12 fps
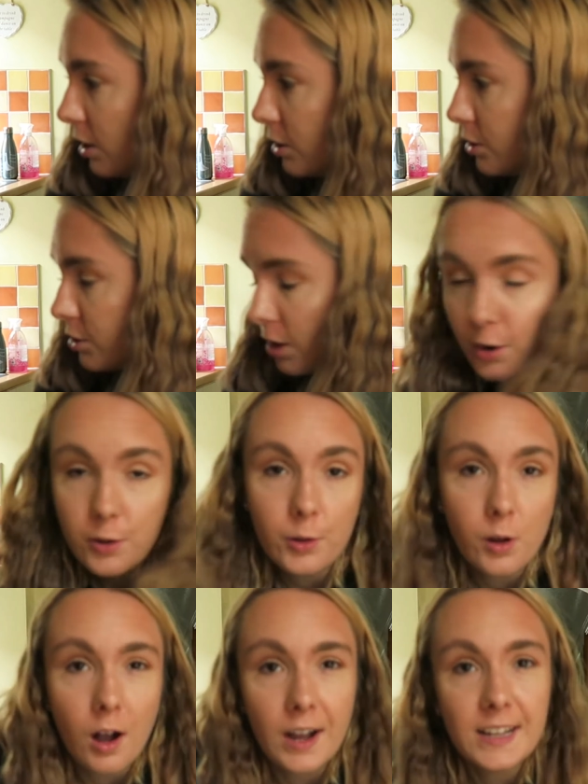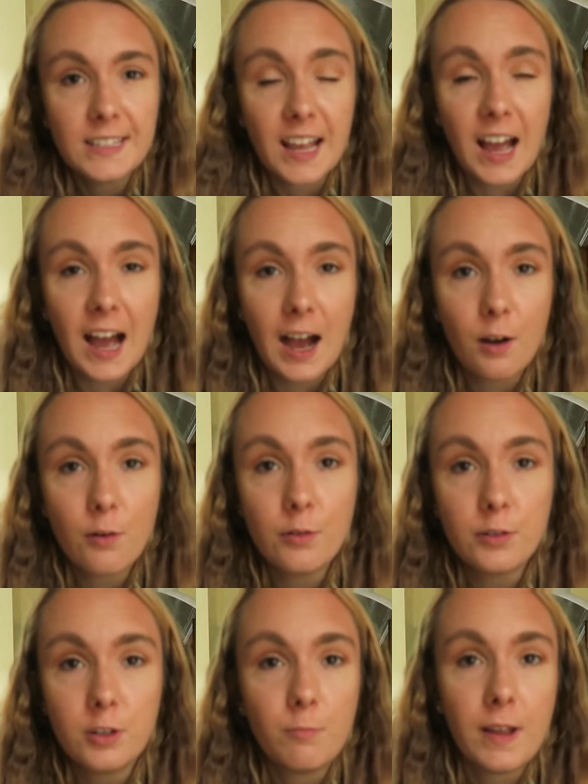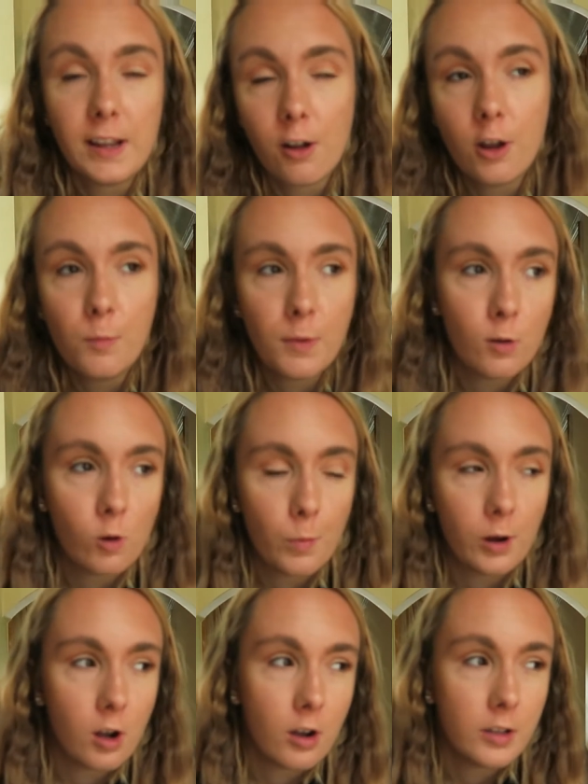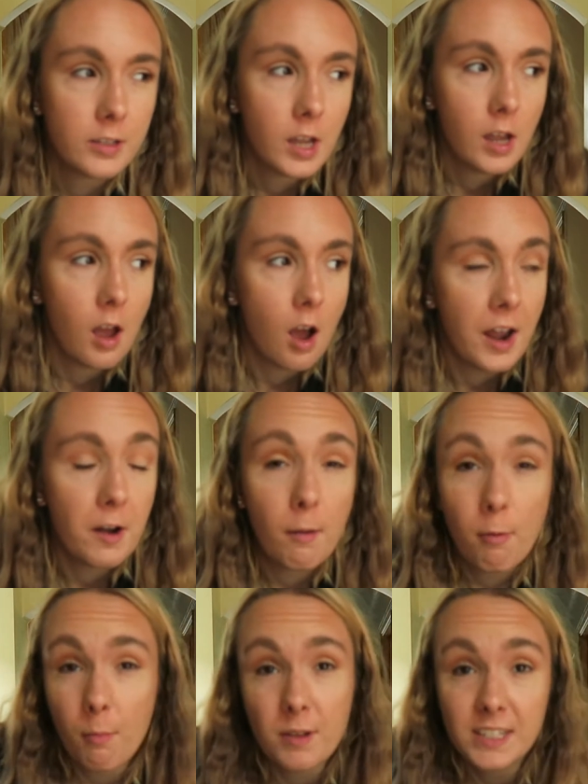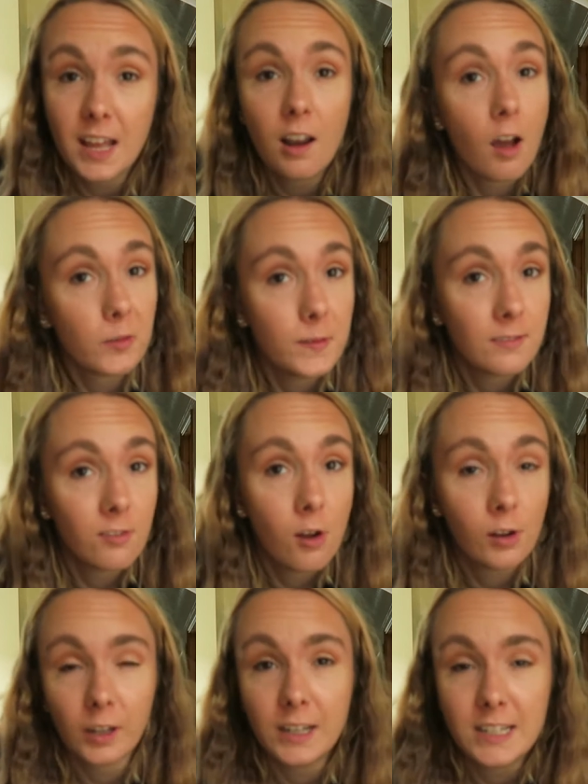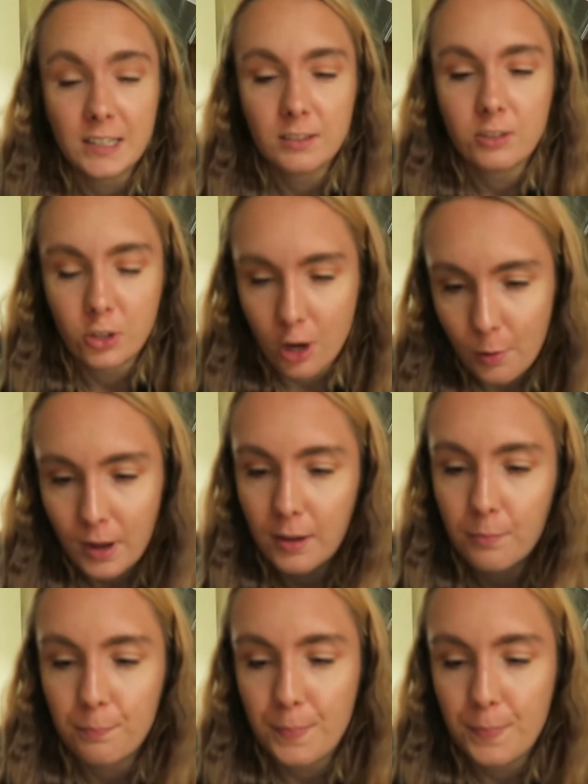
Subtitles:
show you guys how to make oat milk, because I know I promised it in last week's vlog and I didn't show it.